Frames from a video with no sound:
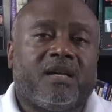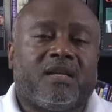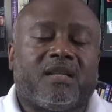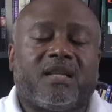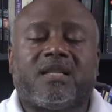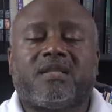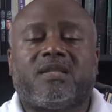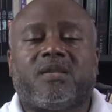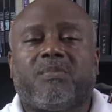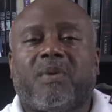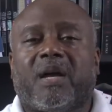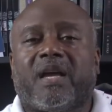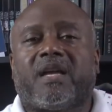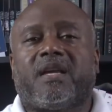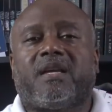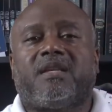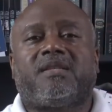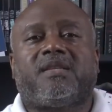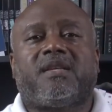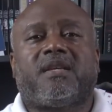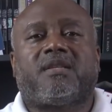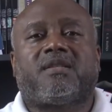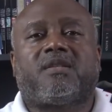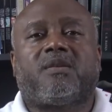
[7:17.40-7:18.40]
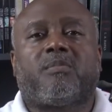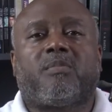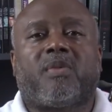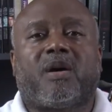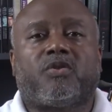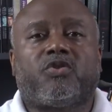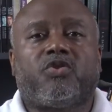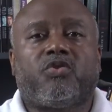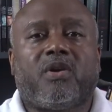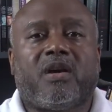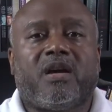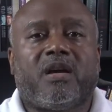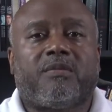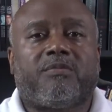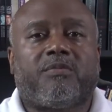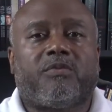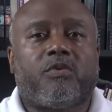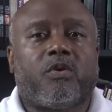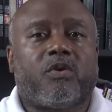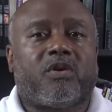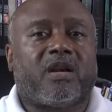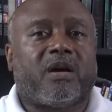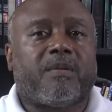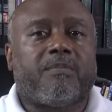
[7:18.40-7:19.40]
Like somebody said something about tribe,
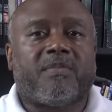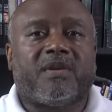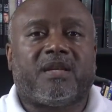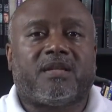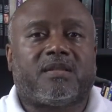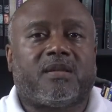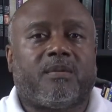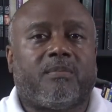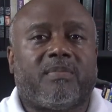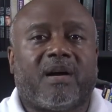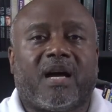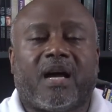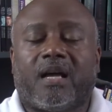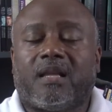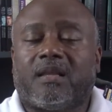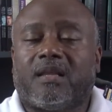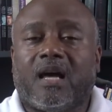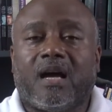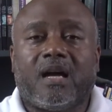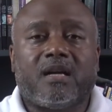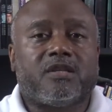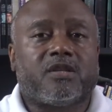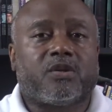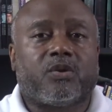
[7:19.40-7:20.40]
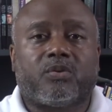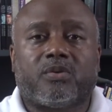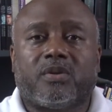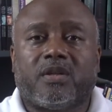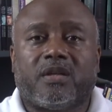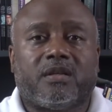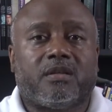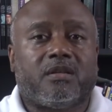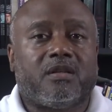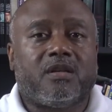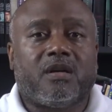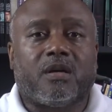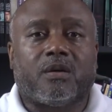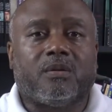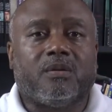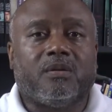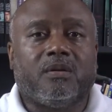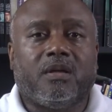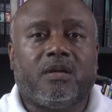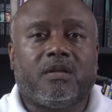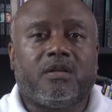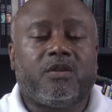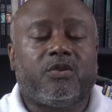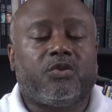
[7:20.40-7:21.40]
thought I meant some biological thing. No,
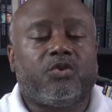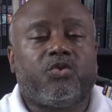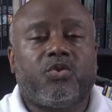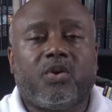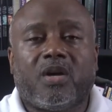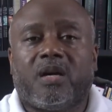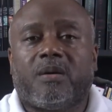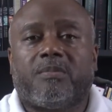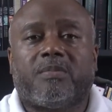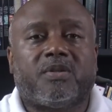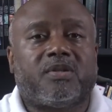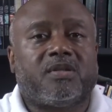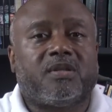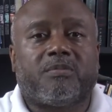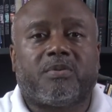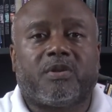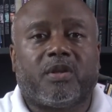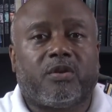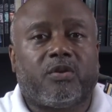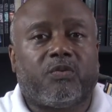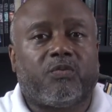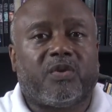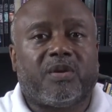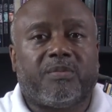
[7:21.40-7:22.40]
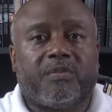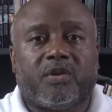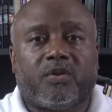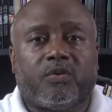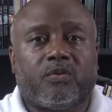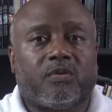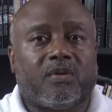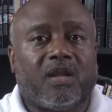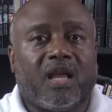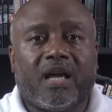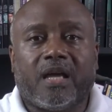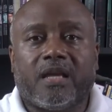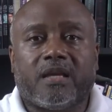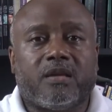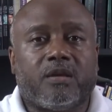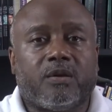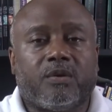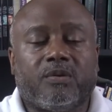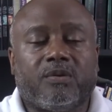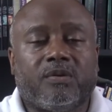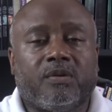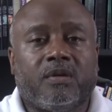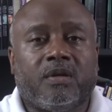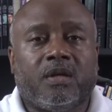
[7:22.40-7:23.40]
your tribe is simply the women who like
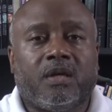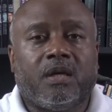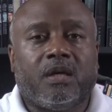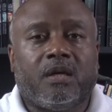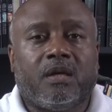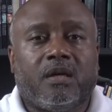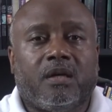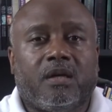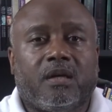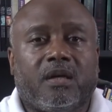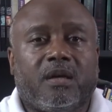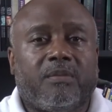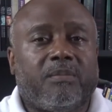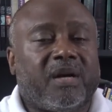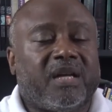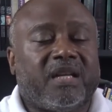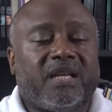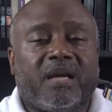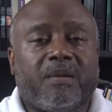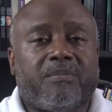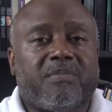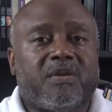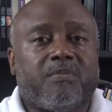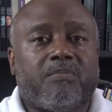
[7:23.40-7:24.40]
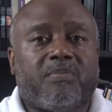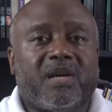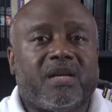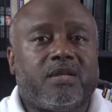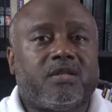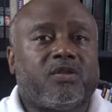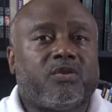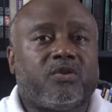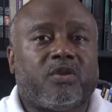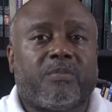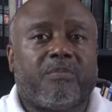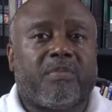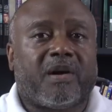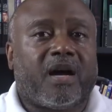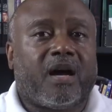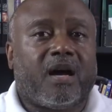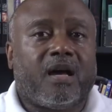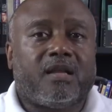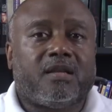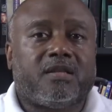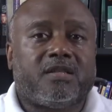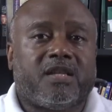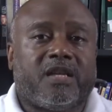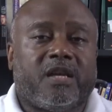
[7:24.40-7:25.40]
you. It might not be based on their
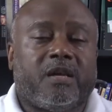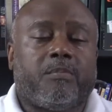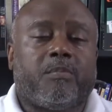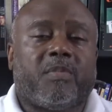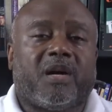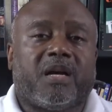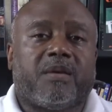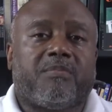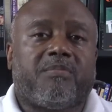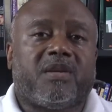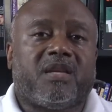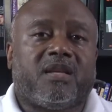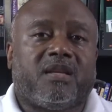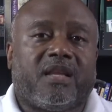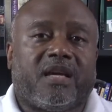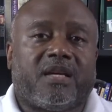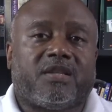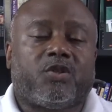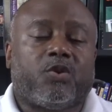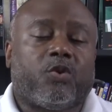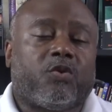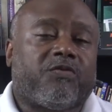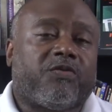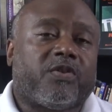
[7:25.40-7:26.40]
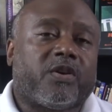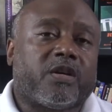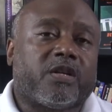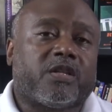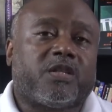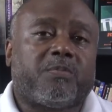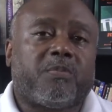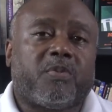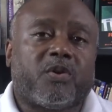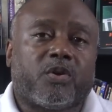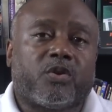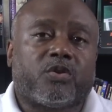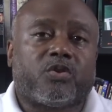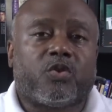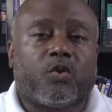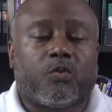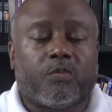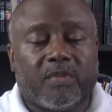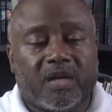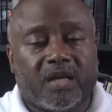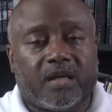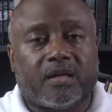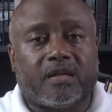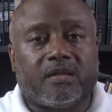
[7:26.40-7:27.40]
biology. It might be that you're a very
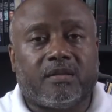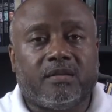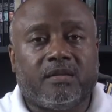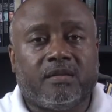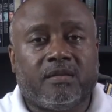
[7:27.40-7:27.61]
spiritual man.